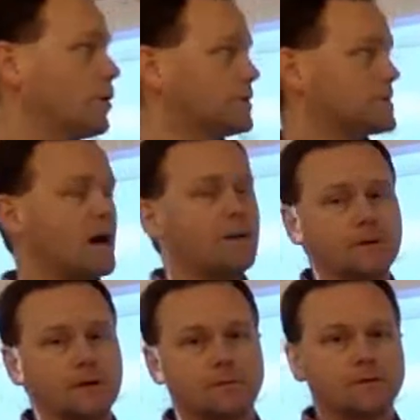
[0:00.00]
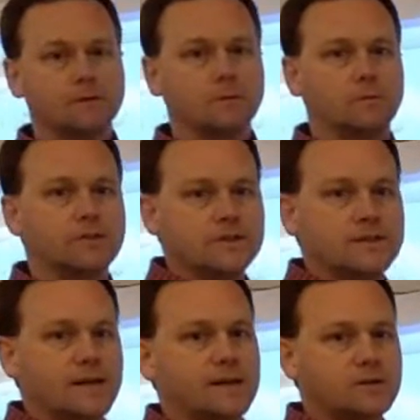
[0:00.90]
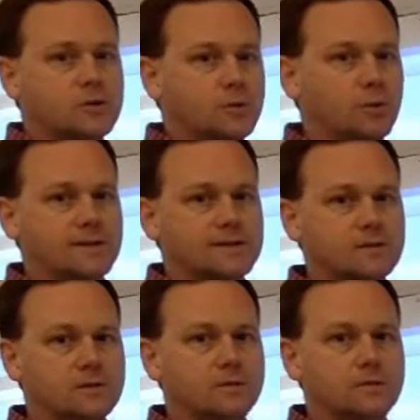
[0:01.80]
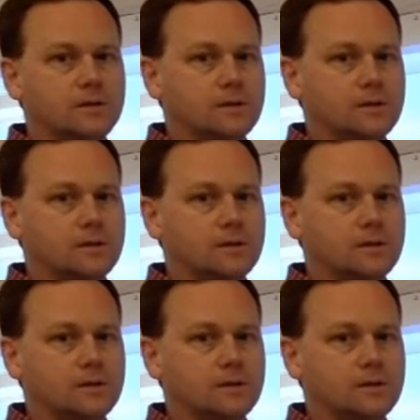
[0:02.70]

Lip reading: to know the top number, we just take 2 plus 2.